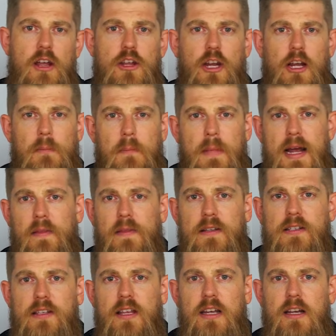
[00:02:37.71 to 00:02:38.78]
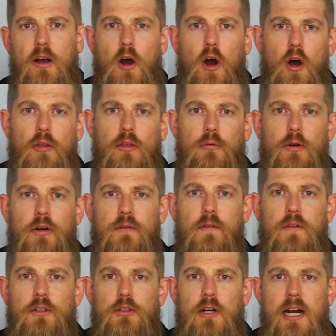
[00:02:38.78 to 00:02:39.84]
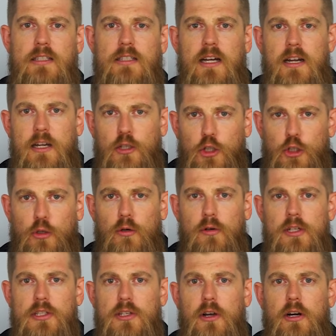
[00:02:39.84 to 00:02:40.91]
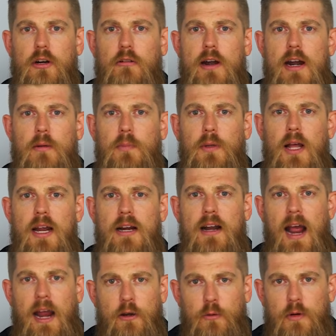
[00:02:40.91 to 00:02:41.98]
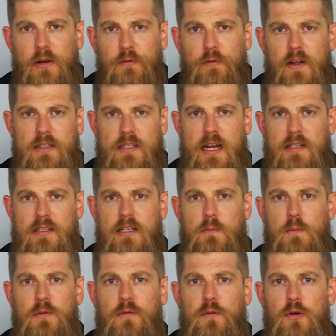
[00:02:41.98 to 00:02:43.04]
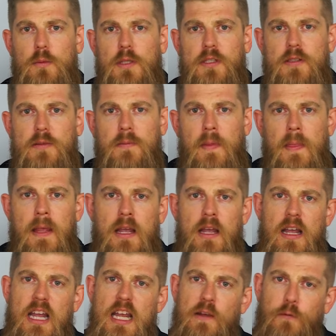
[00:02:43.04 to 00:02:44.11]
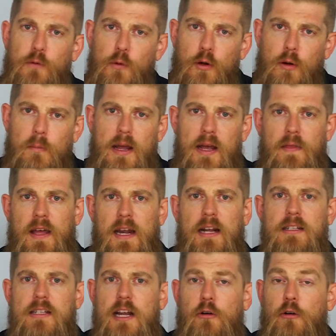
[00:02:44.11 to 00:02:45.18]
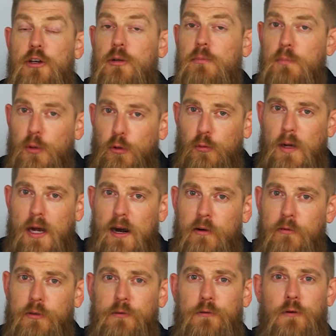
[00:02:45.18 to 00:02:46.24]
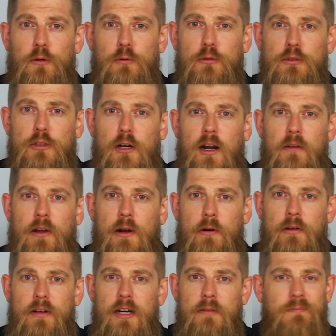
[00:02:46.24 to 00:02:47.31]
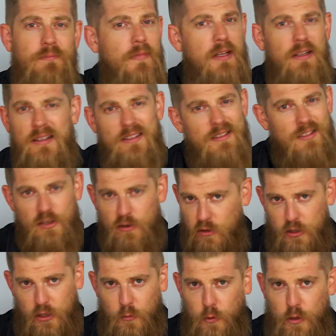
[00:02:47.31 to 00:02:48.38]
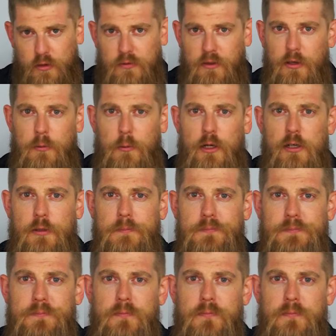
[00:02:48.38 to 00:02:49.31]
You can mount this thing on the roof of the tractor, ensuring it's got a ground plane, and you'll get fantastic performance. If you were to mount that antenna on your bull bar of your four-wheel drive, however, it's not going to work very well.